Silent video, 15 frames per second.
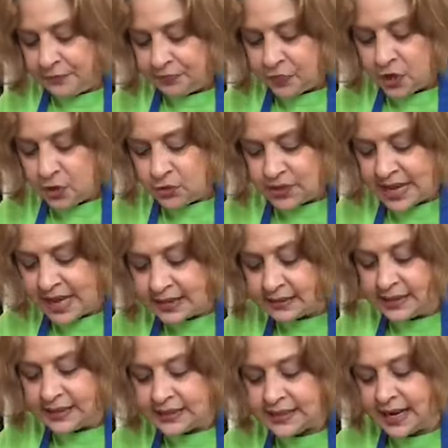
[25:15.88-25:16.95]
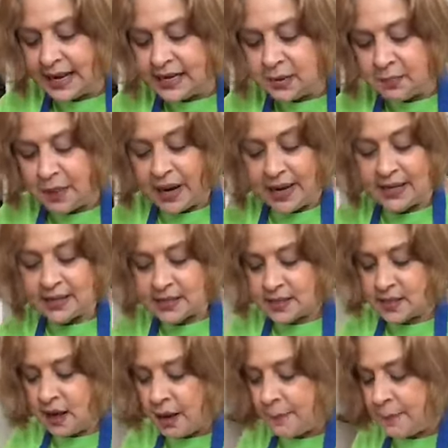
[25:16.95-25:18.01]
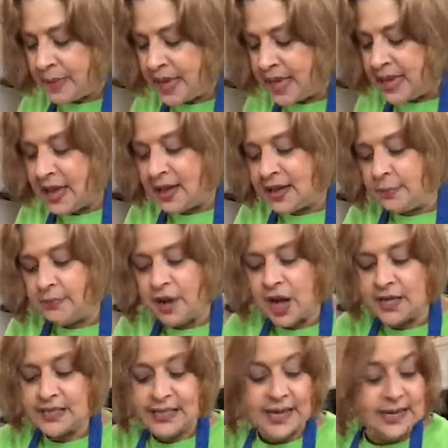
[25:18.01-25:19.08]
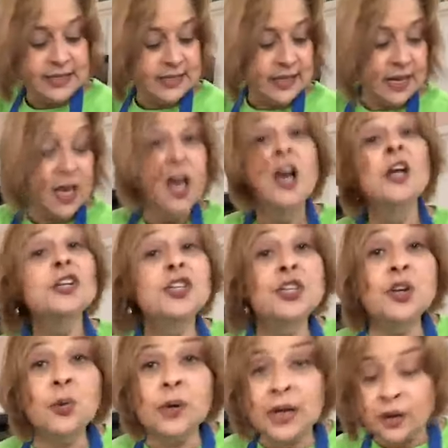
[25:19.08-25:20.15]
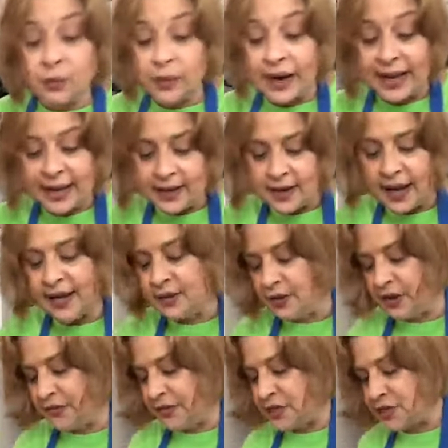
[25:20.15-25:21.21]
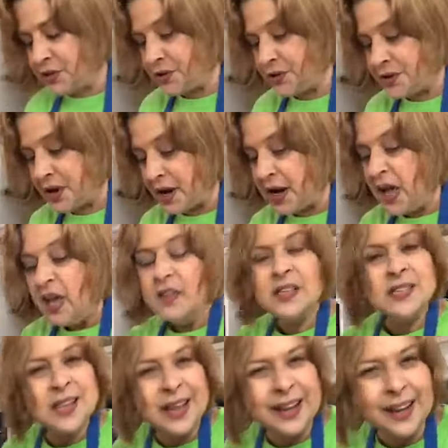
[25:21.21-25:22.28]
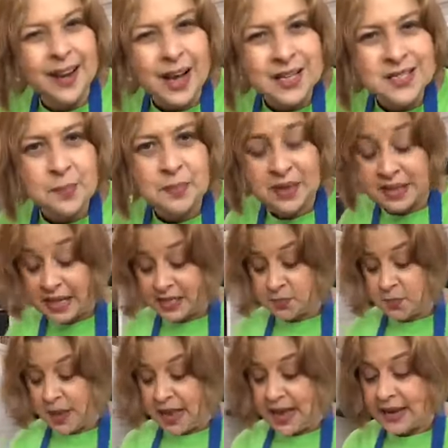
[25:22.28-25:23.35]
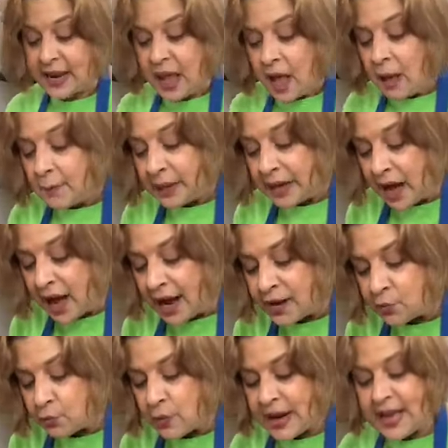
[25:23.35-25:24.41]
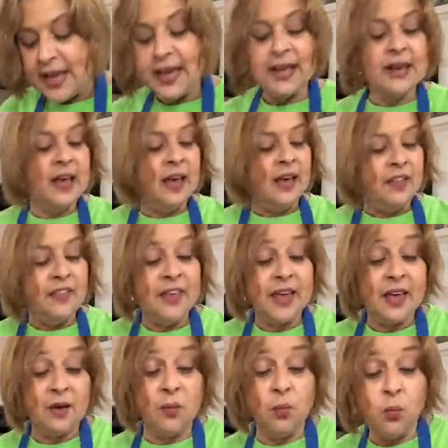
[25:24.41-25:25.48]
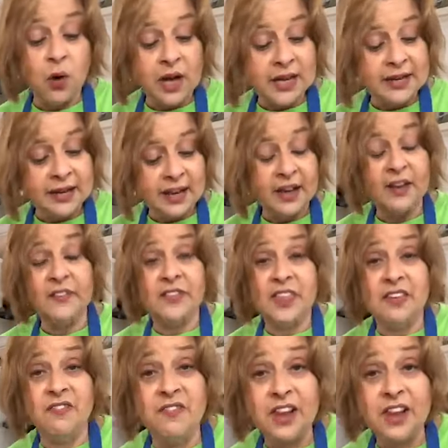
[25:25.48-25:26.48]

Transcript: who take little tiny bites. Not me, I am not dainty. Do you know what I read? I don't know if it's true or not. This is kind of gossipy, that's bad. But I read that one of the